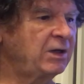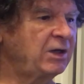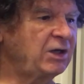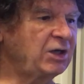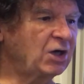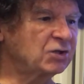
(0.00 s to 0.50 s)

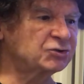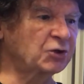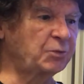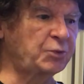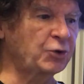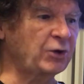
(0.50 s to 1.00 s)
He also
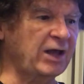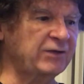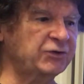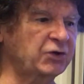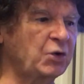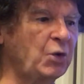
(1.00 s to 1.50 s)
poured out
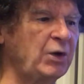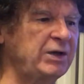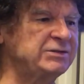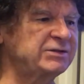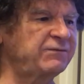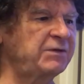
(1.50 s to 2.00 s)
the
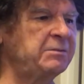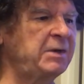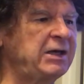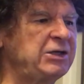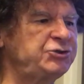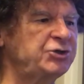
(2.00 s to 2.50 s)
coins of the
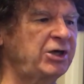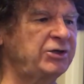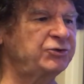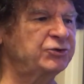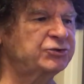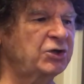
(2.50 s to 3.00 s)
money
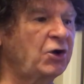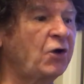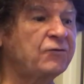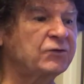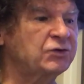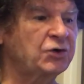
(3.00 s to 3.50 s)
changers and
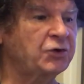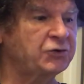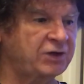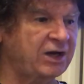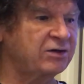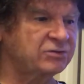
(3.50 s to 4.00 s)
overturned
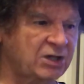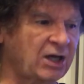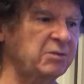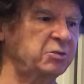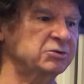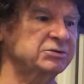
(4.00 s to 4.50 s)
their
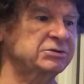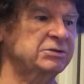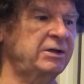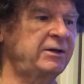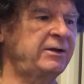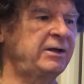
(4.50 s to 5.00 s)
tables.
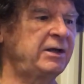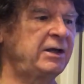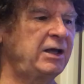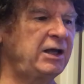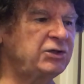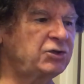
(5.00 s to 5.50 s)

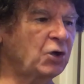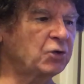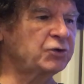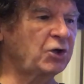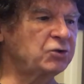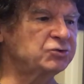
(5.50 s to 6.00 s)
He
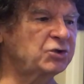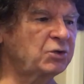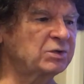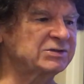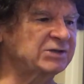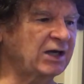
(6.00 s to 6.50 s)
told those who
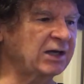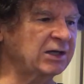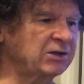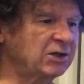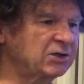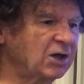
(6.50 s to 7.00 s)
were
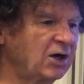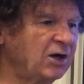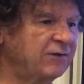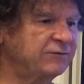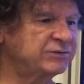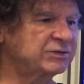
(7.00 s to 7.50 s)
selling the
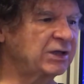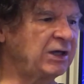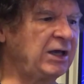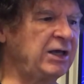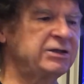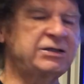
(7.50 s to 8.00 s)
doves,
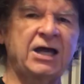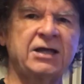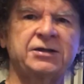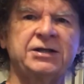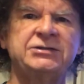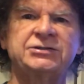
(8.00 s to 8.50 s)

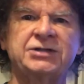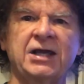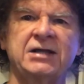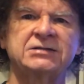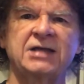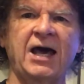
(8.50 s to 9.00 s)
"Take these
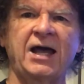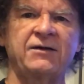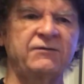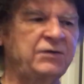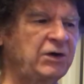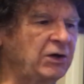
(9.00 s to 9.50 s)
things out
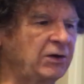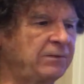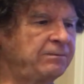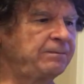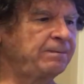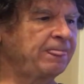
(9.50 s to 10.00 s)
of here.
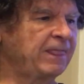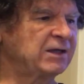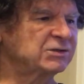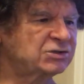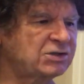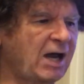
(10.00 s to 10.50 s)

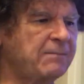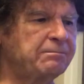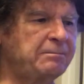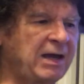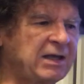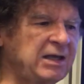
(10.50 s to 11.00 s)
Stop
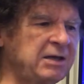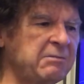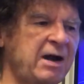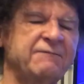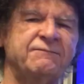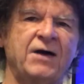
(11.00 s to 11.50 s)
making
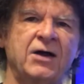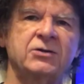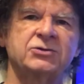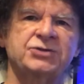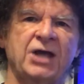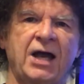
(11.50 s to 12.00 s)
my
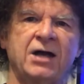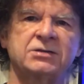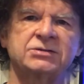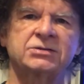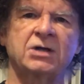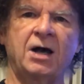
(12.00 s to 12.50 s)
Father's
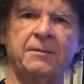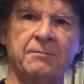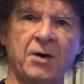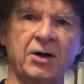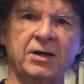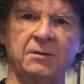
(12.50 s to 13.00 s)
house a
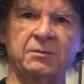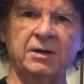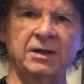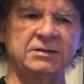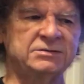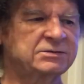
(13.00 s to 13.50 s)

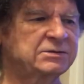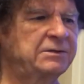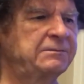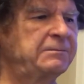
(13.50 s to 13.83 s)
marketplace."